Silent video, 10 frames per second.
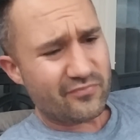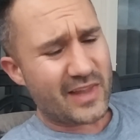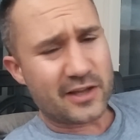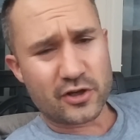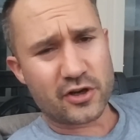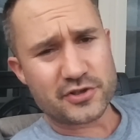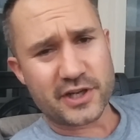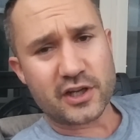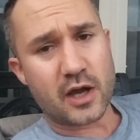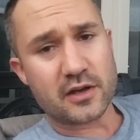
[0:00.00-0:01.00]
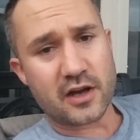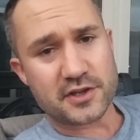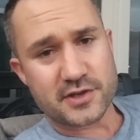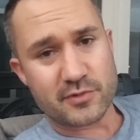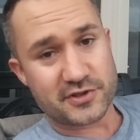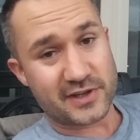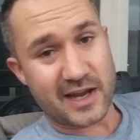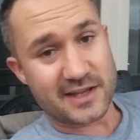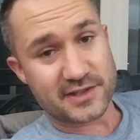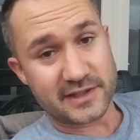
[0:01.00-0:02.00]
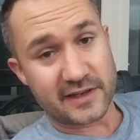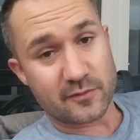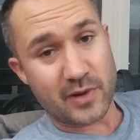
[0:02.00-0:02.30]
Encouraging cu customers to constantly give